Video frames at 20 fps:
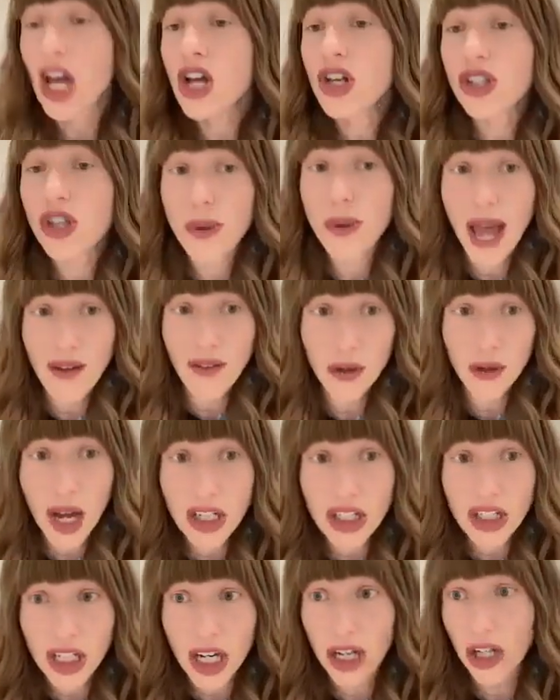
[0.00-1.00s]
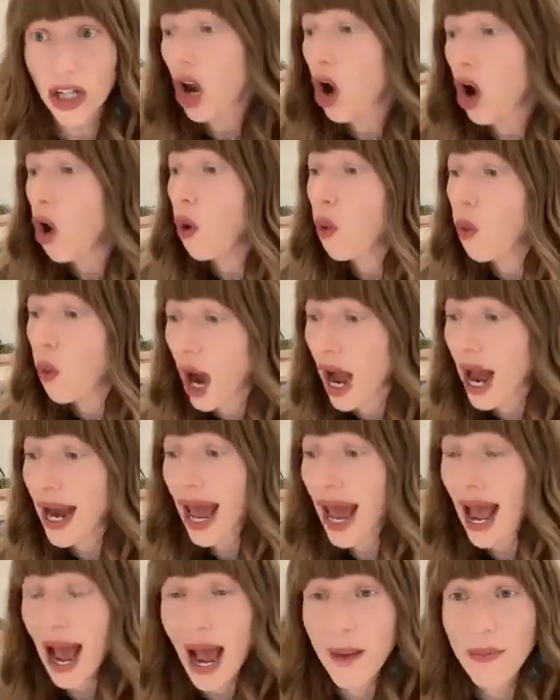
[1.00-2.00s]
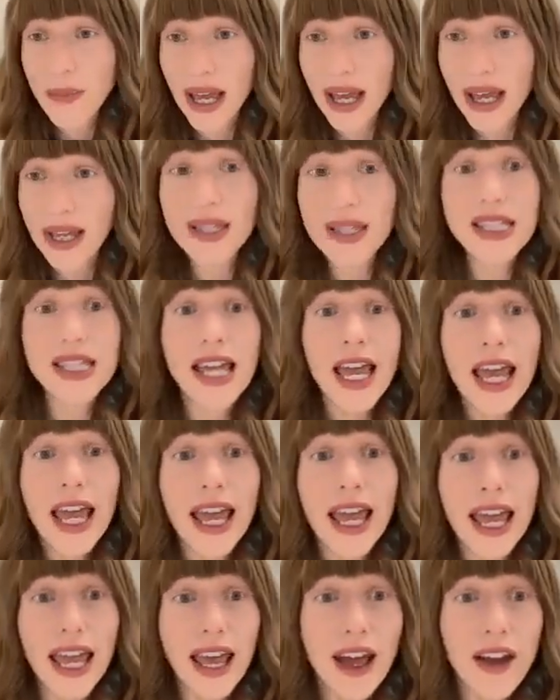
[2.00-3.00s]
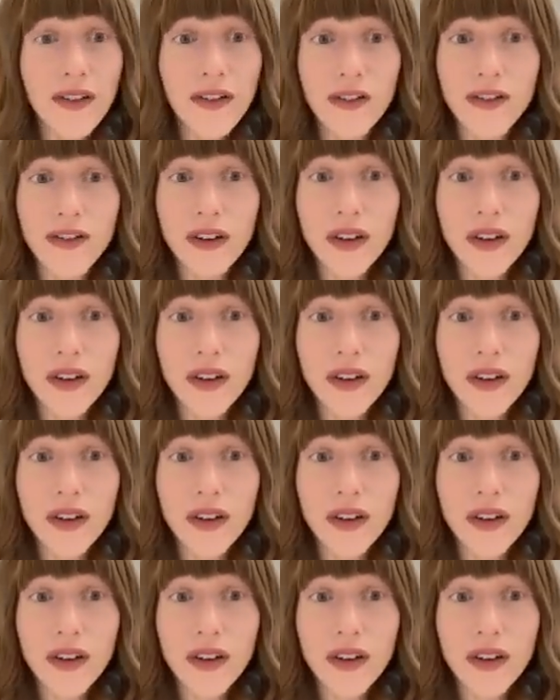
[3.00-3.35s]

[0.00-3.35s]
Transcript: So we have a question. What happens if